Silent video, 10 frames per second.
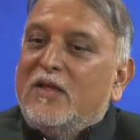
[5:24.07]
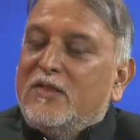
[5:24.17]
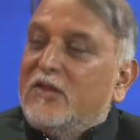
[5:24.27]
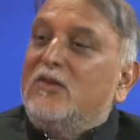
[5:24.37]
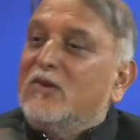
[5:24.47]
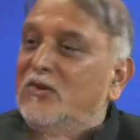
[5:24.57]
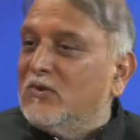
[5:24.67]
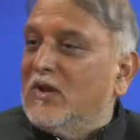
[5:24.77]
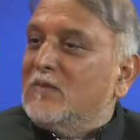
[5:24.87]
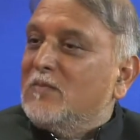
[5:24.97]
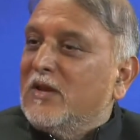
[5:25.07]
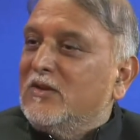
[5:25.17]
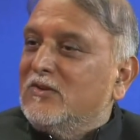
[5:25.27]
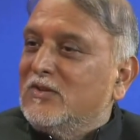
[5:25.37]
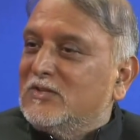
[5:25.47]
that you donate money
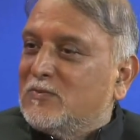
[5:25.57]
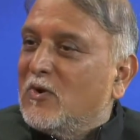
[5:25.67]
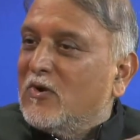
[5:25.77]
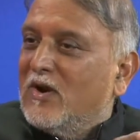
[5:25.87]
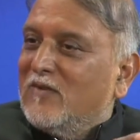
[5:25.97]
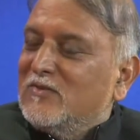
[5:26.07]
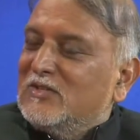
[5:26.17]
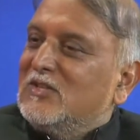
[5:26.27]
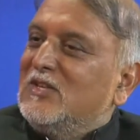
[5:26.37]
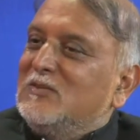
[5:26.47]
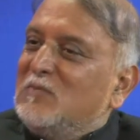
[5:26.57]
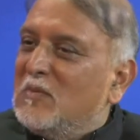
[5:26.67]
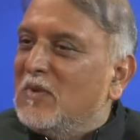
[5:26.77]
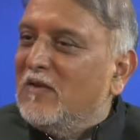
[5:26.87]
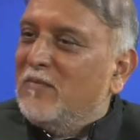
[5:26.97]
to this program which these
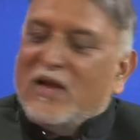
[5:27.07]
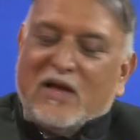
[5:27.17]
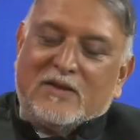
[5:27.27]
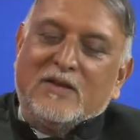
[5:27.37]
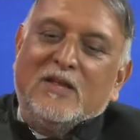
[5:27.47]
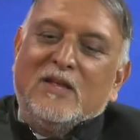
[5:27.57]
people have begun.